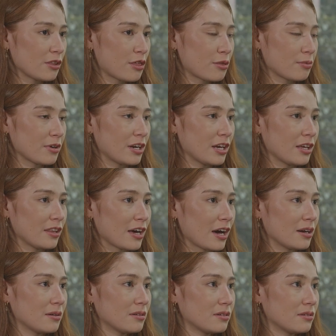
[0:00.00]
in 3D, and
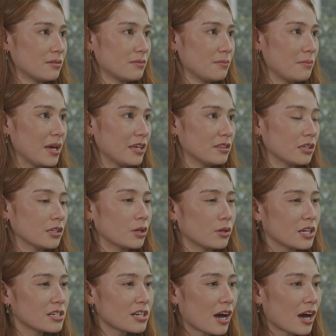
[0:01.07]
that made the loading